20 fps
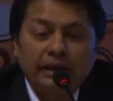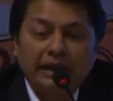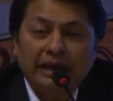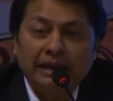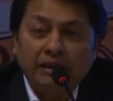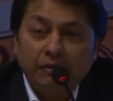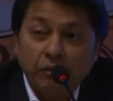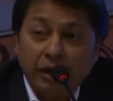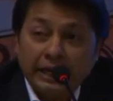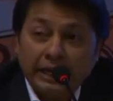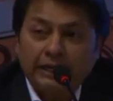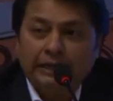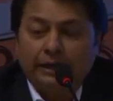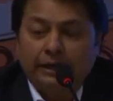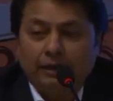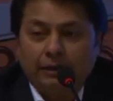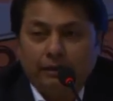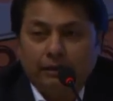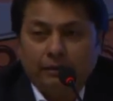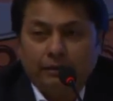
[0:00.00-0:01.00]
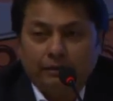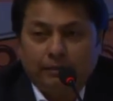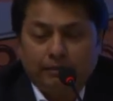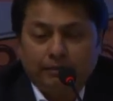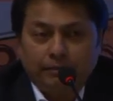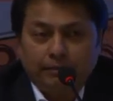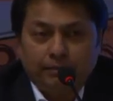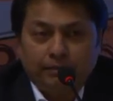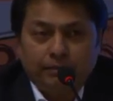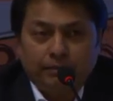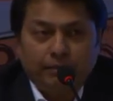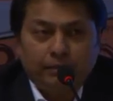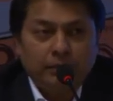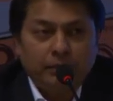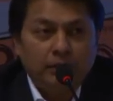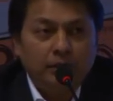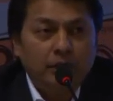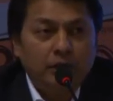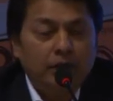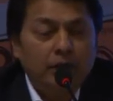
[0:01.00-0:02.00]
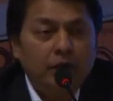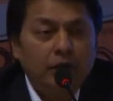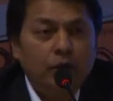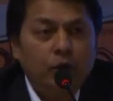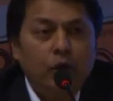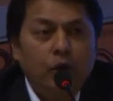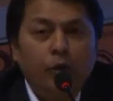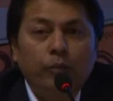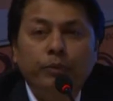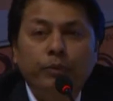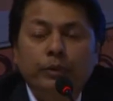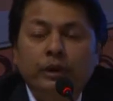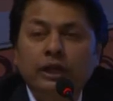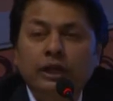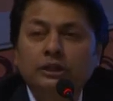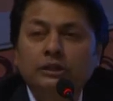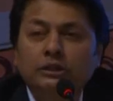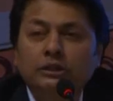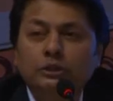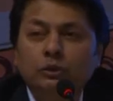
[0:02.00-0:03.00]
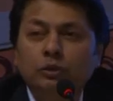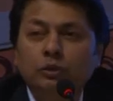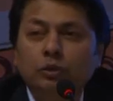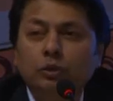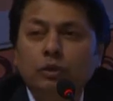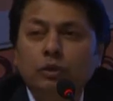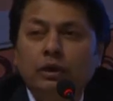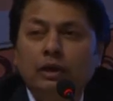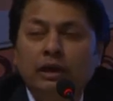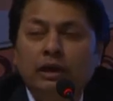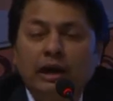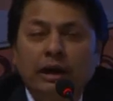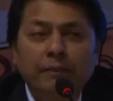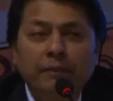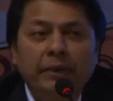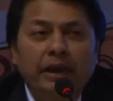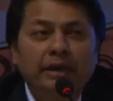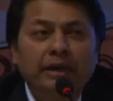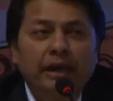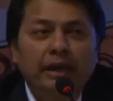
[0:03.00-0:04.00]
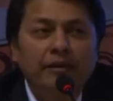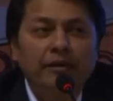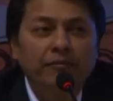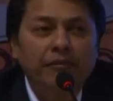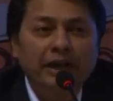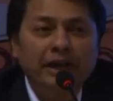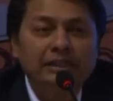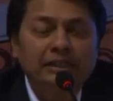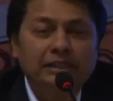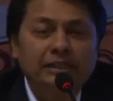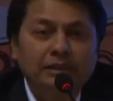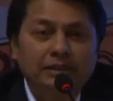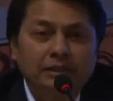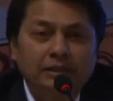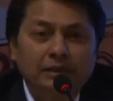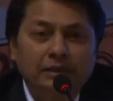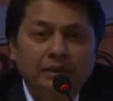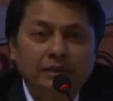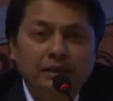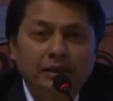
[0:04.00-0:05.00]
invited corporates to come and invest